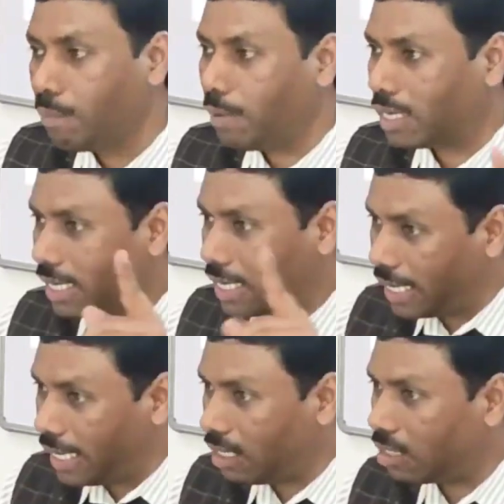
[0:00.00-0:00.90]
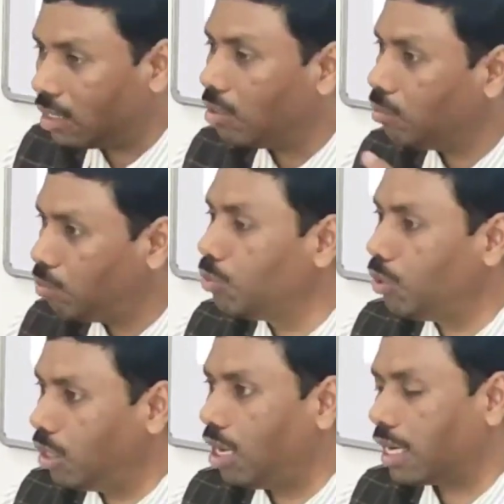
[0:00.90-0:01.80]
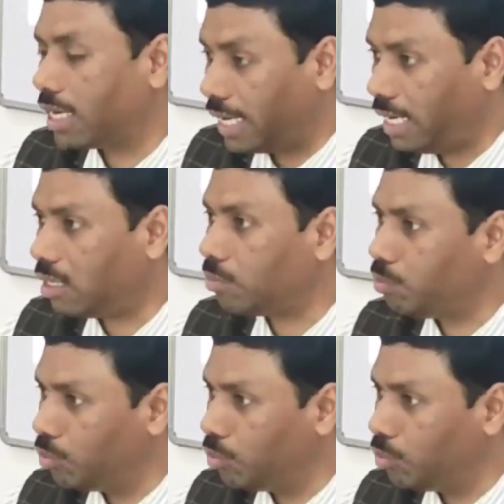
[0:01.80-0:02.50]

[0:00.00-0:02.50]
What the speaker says: But great Pu law, great